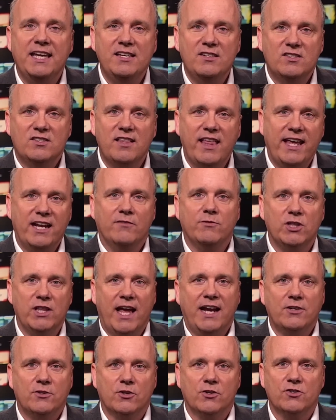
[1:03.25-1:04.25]
his slate of
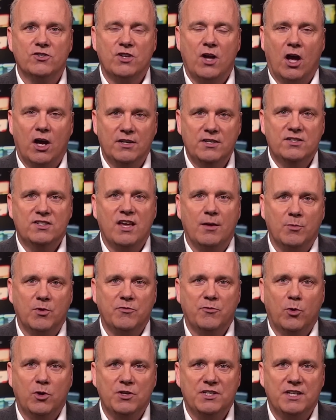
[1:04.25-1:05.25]
electors on
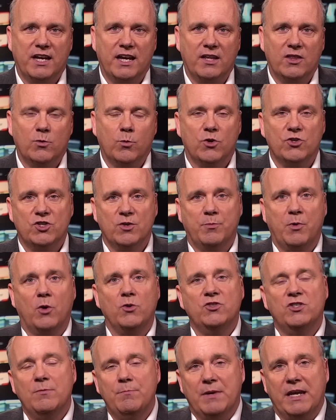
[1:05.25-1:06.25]
December 14th were
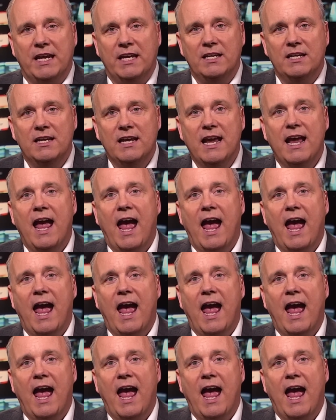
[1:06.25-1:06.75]
supposed to meet